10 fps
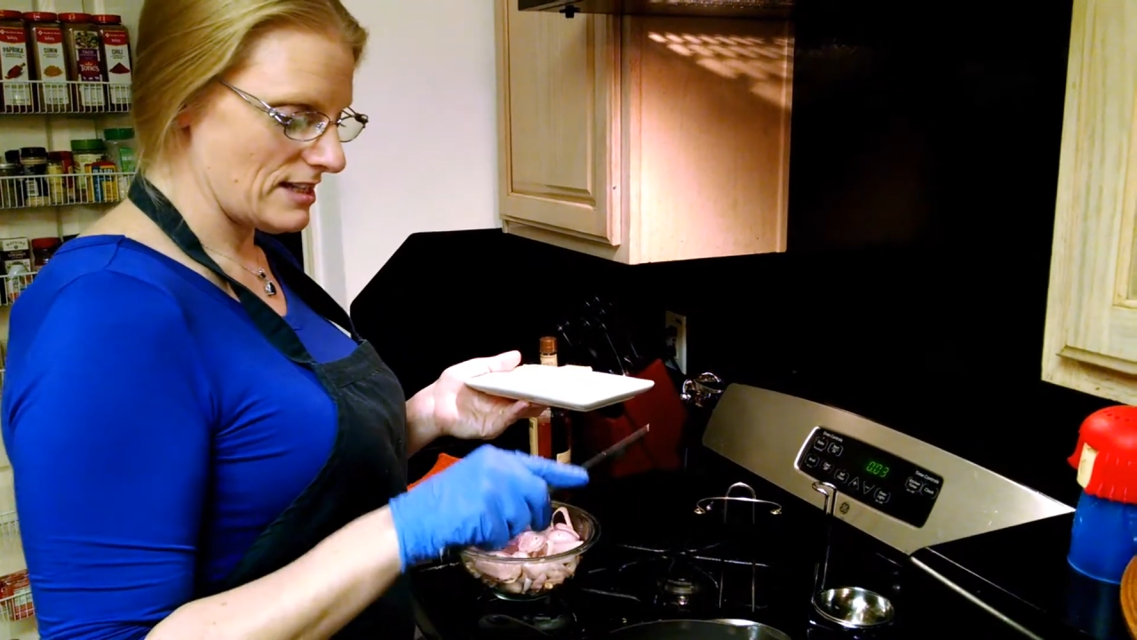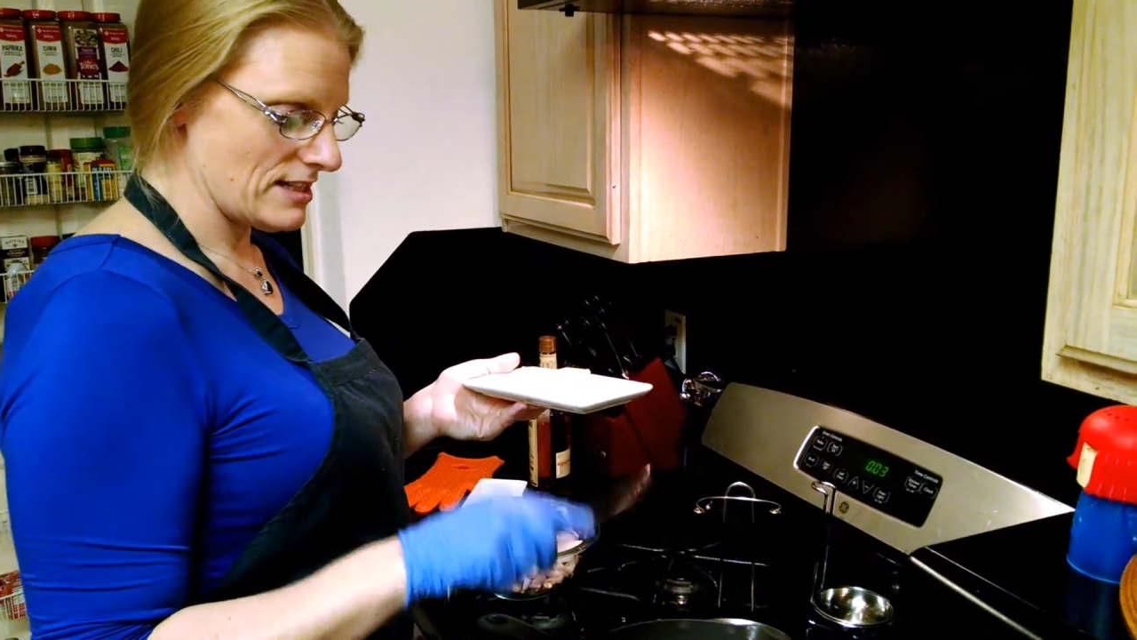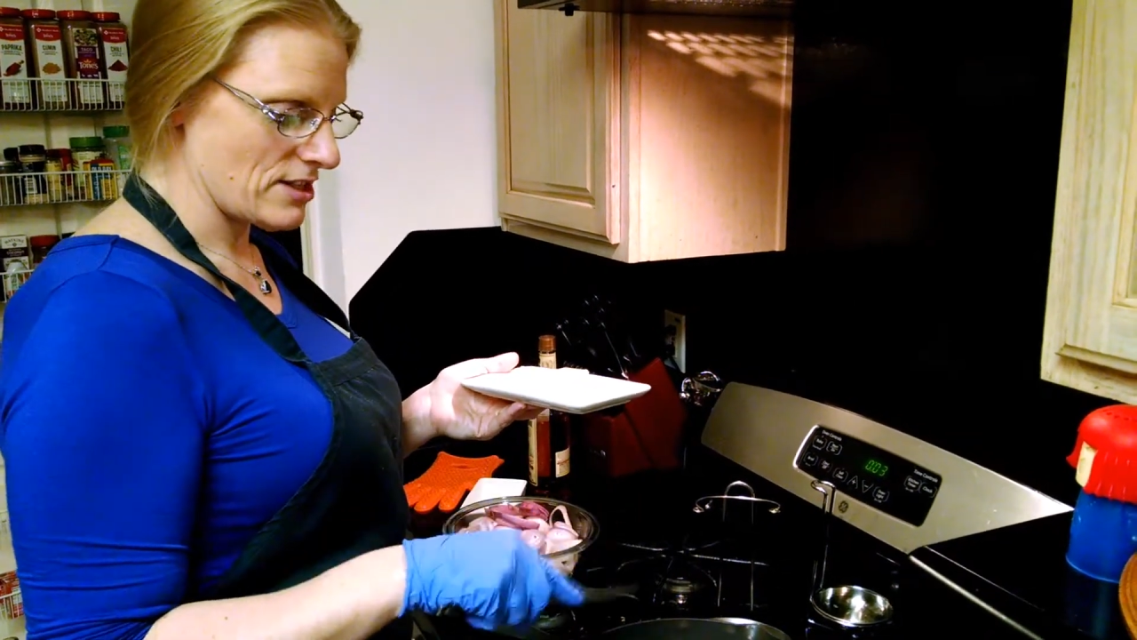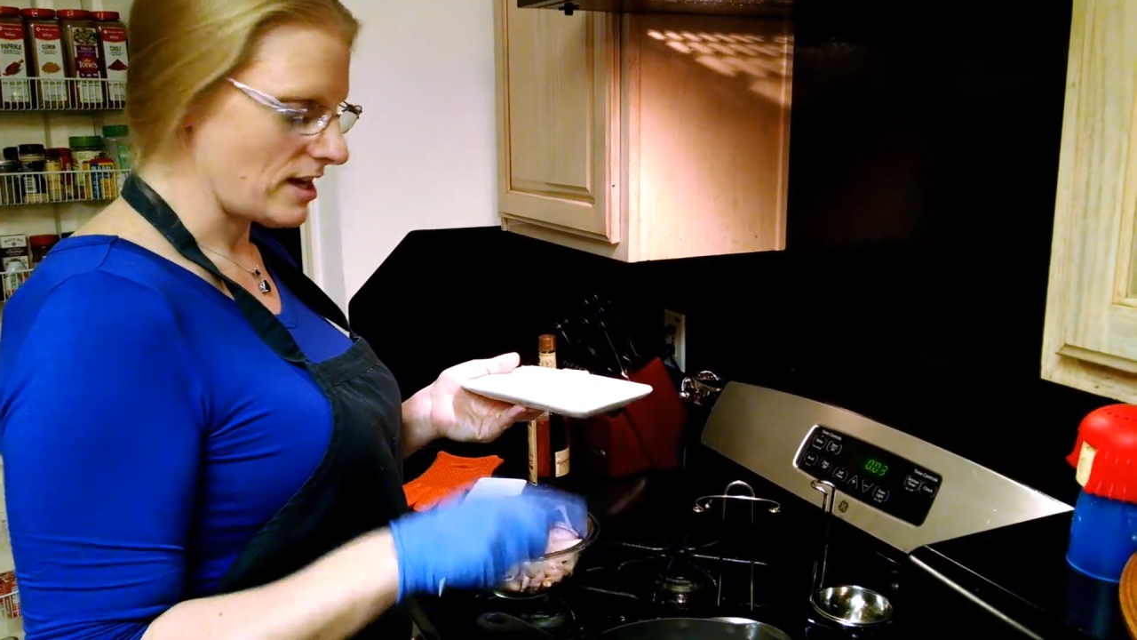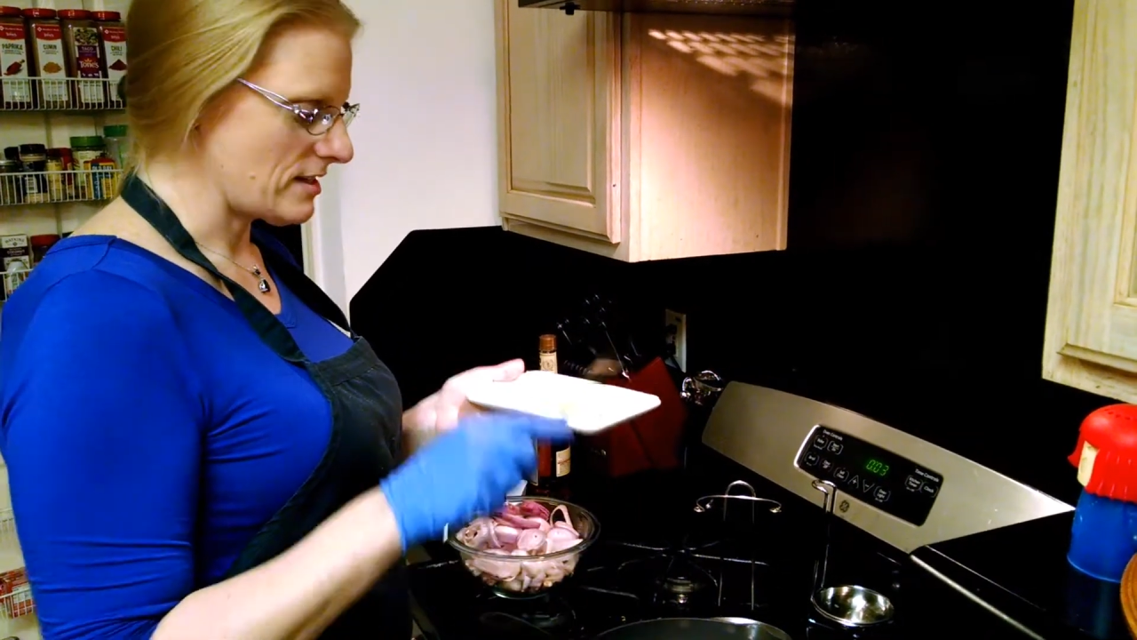
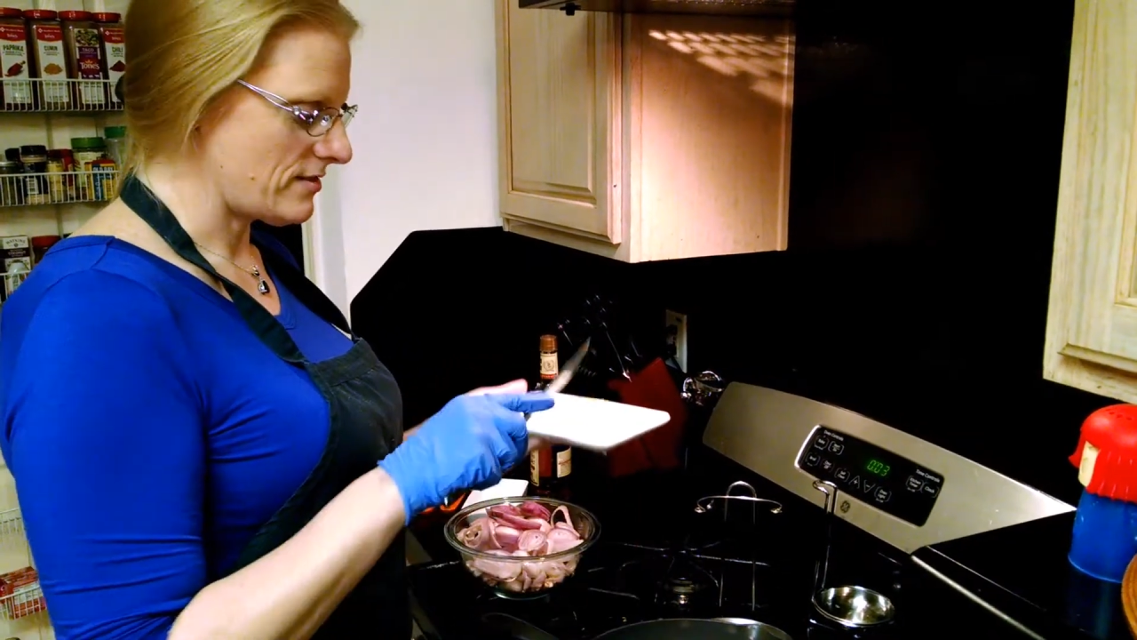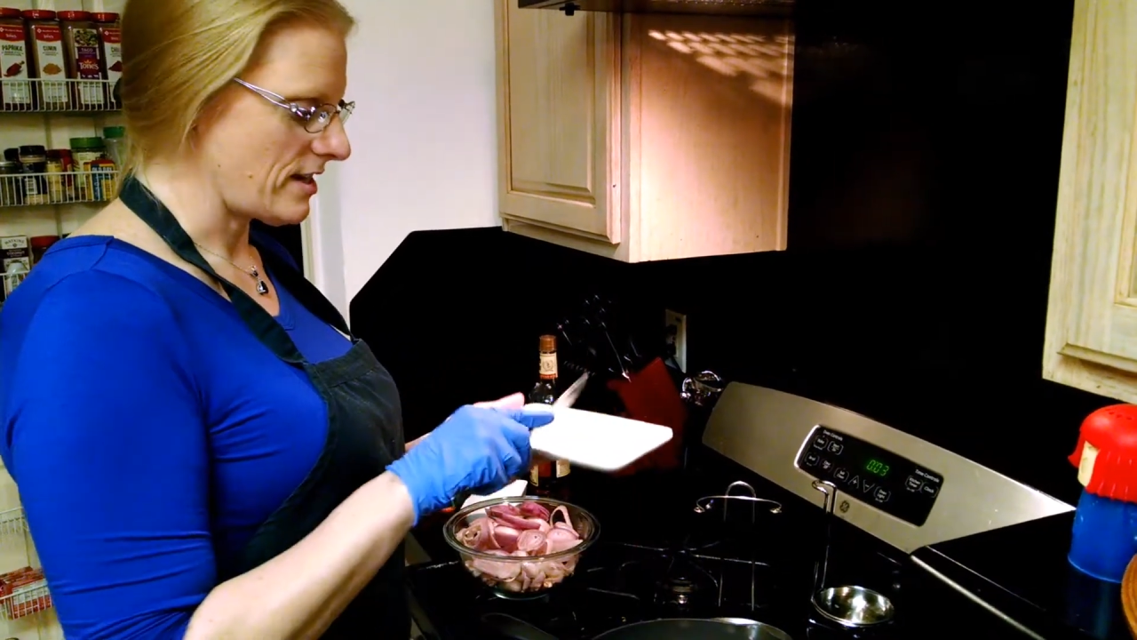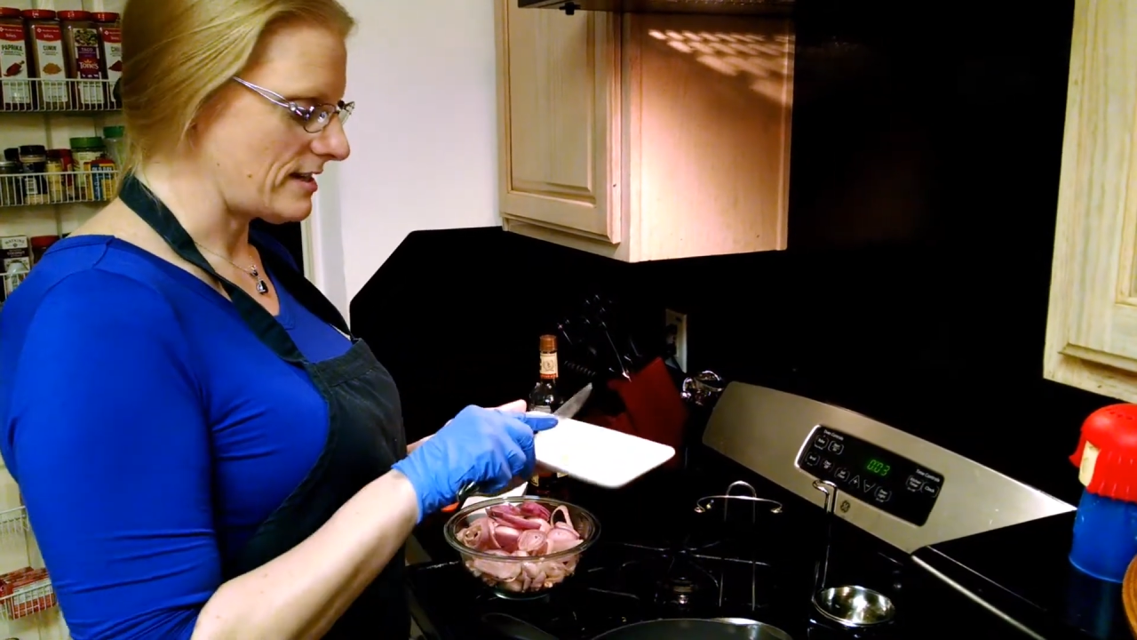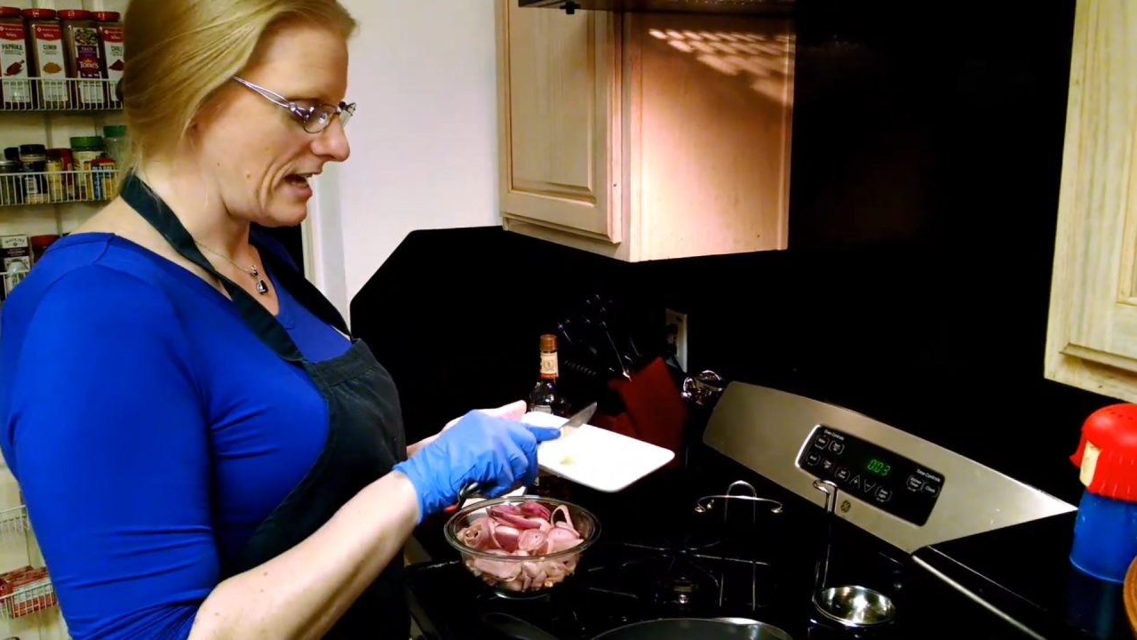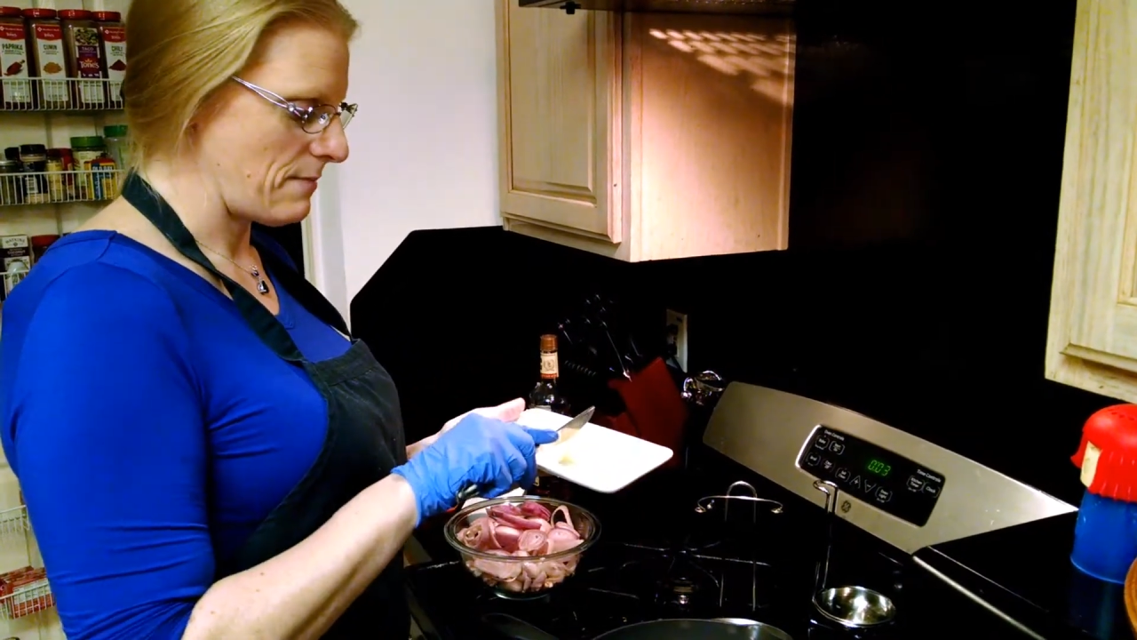
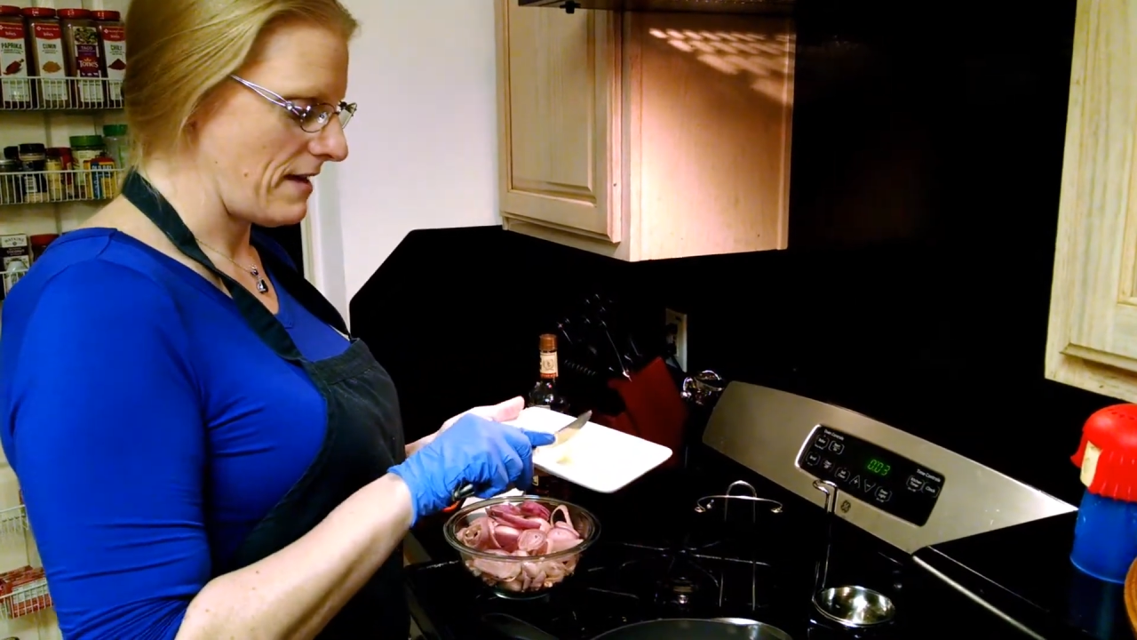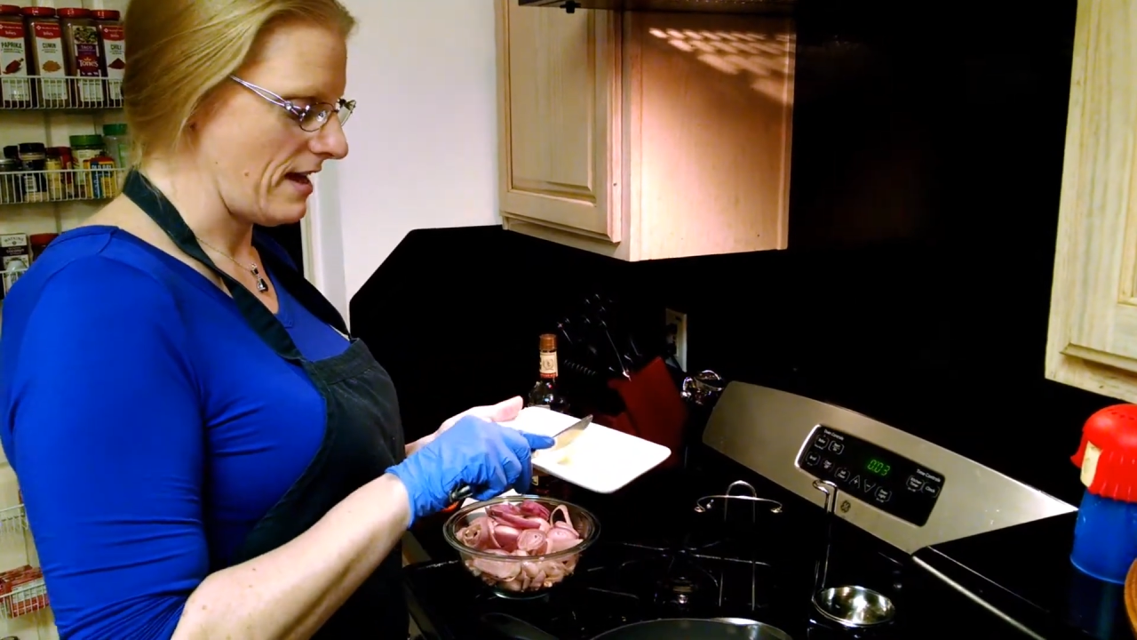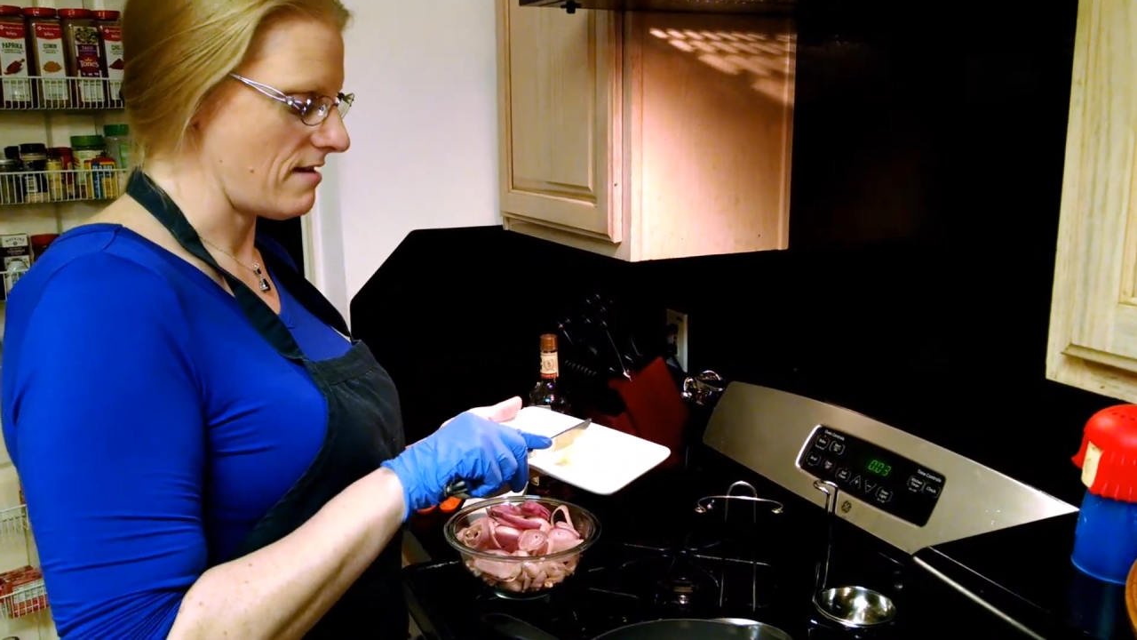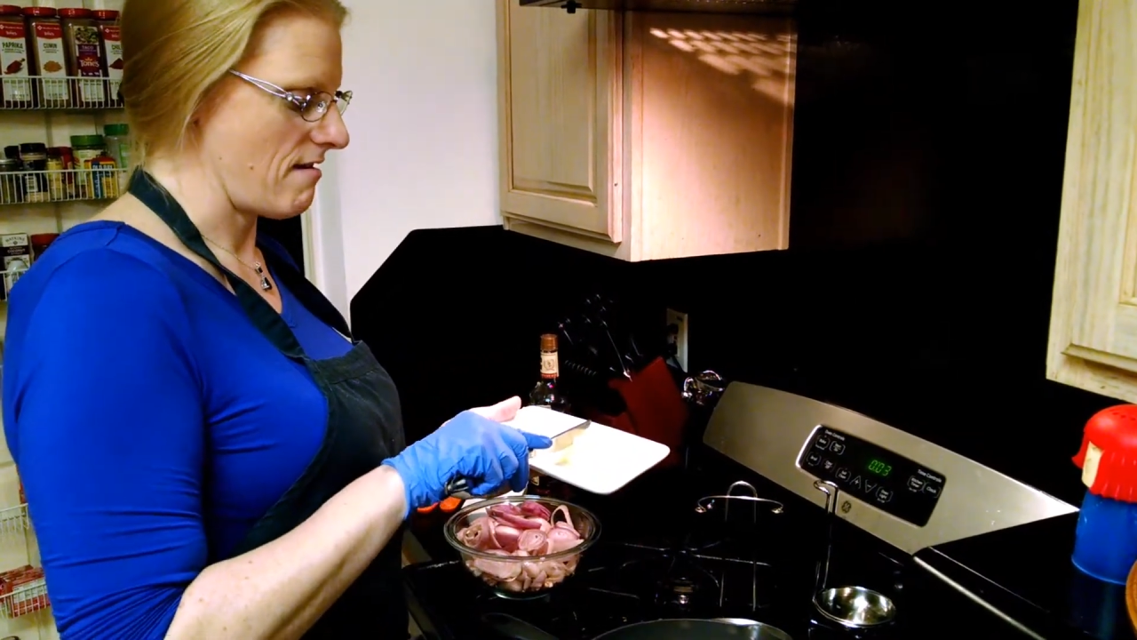saute pan